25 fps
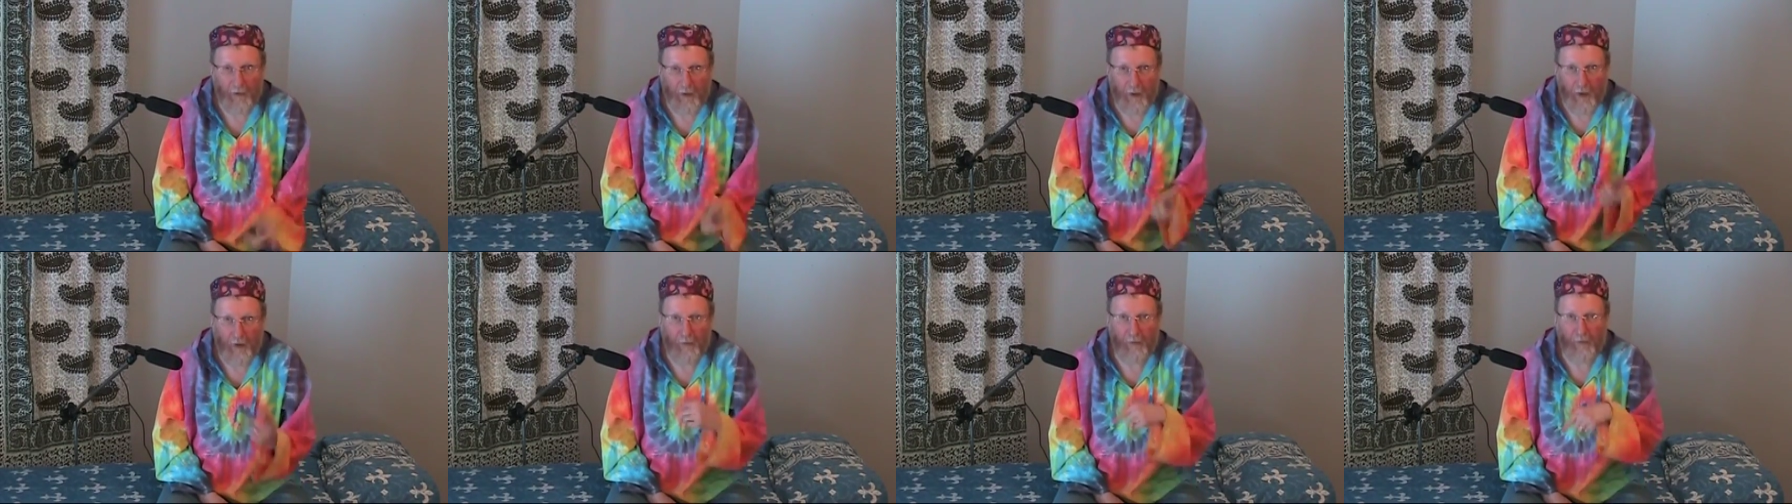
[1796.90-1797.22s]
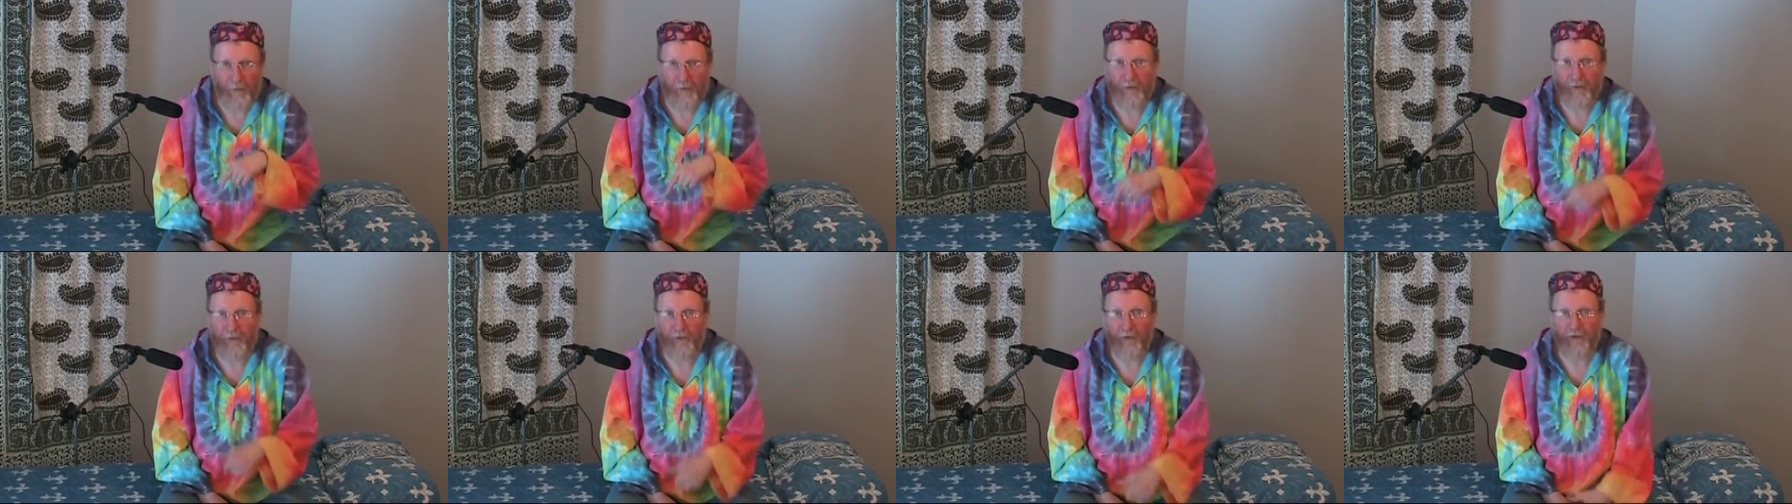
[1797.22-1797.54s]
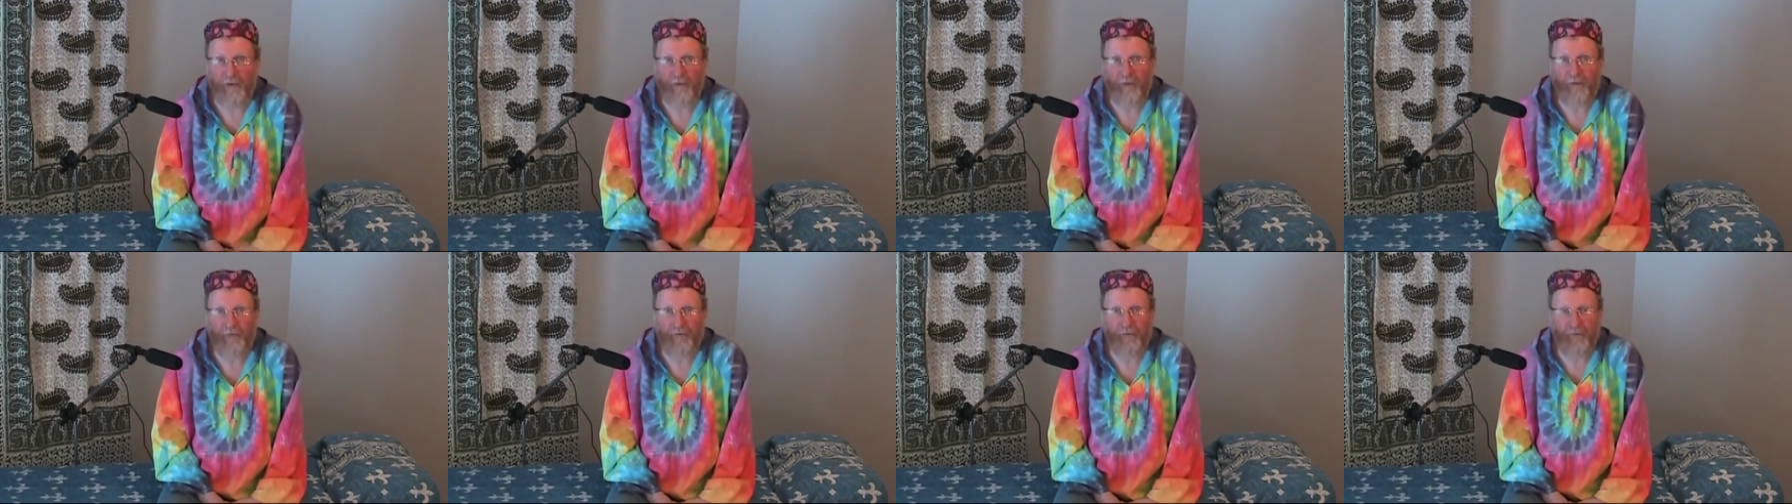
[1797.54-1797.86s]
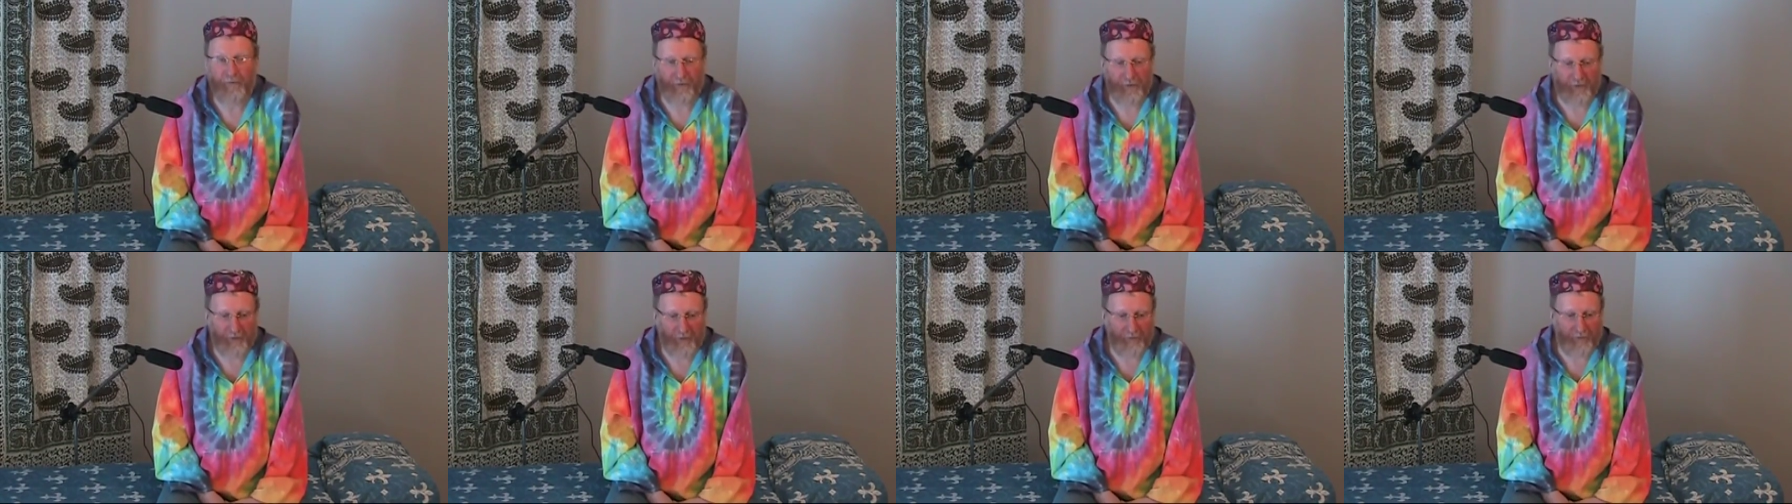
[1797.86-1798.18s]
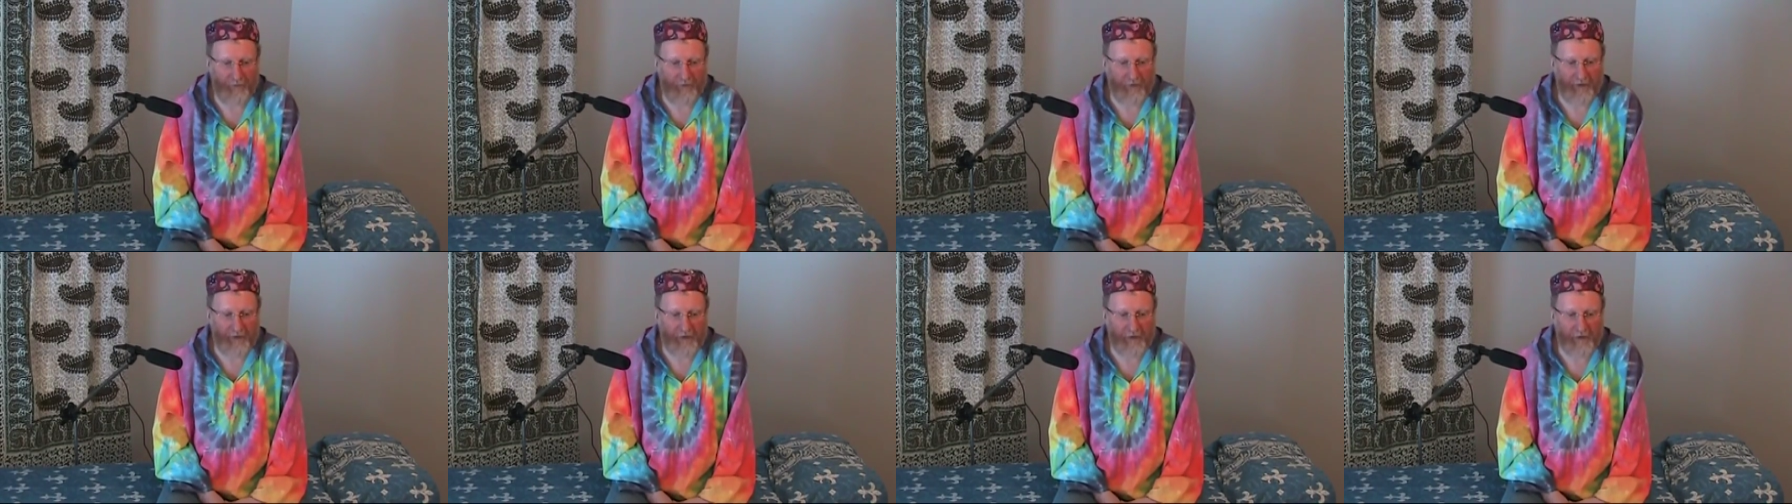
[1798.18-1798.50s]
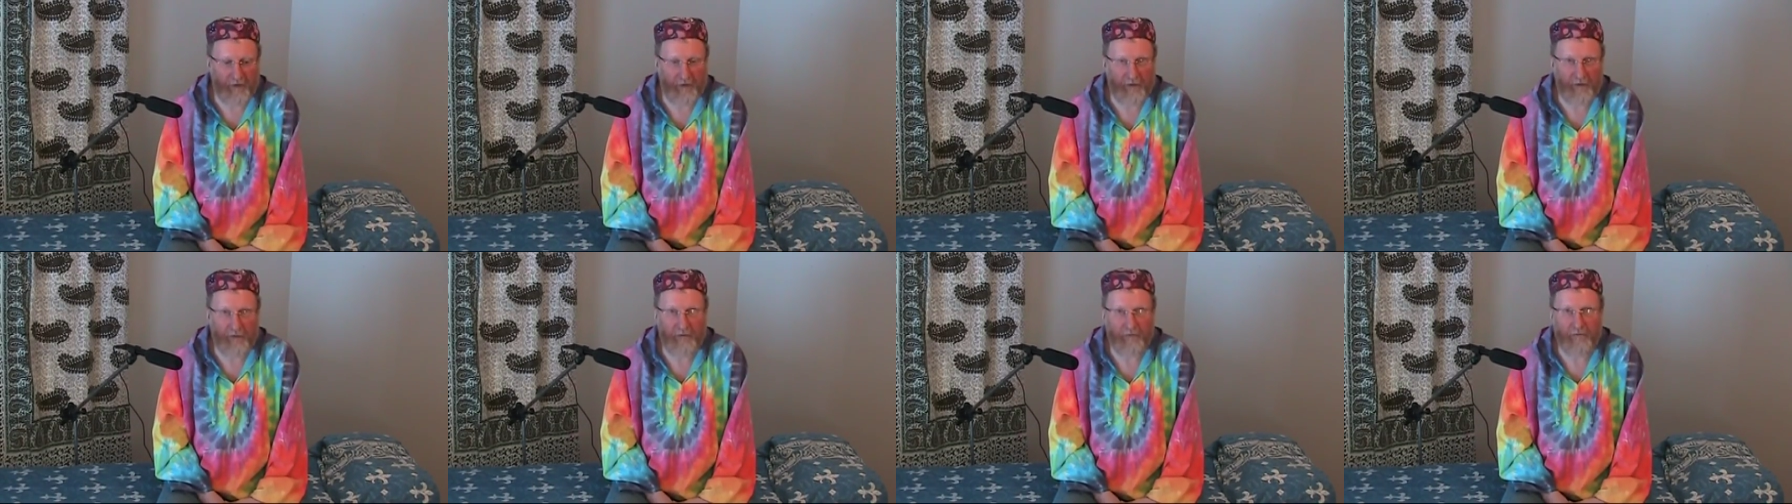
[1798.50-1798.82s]
I will do the, the
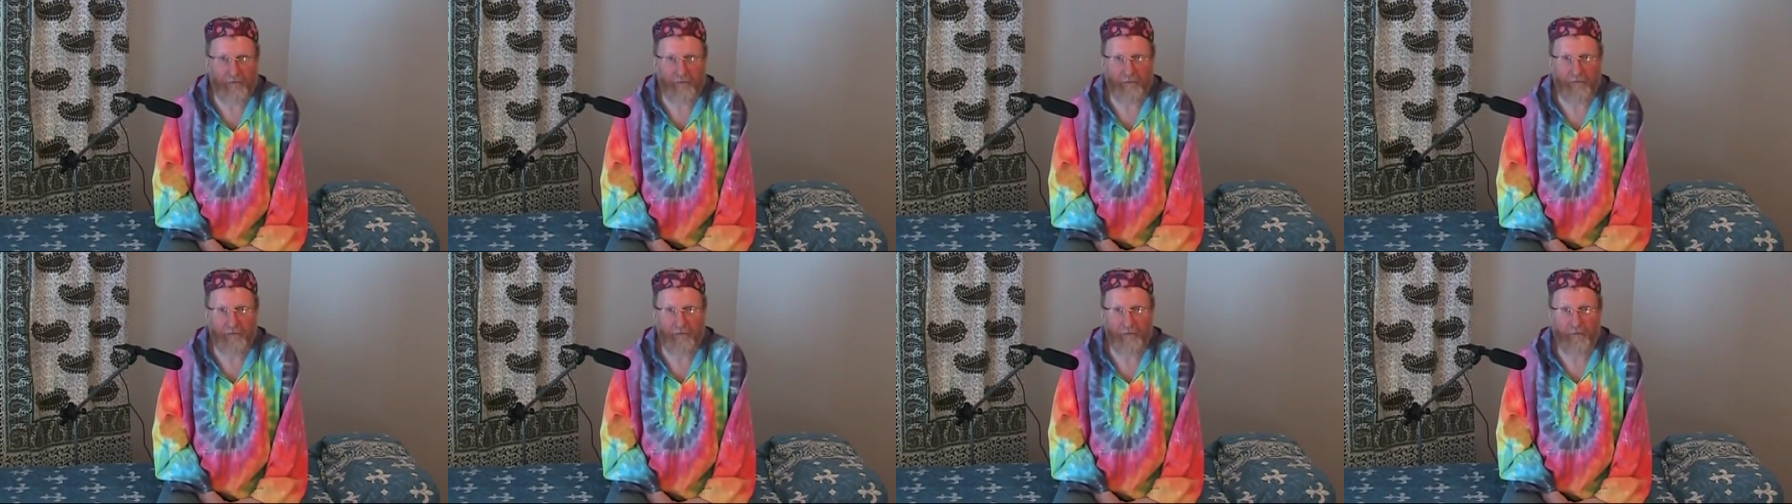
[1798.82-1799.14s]
final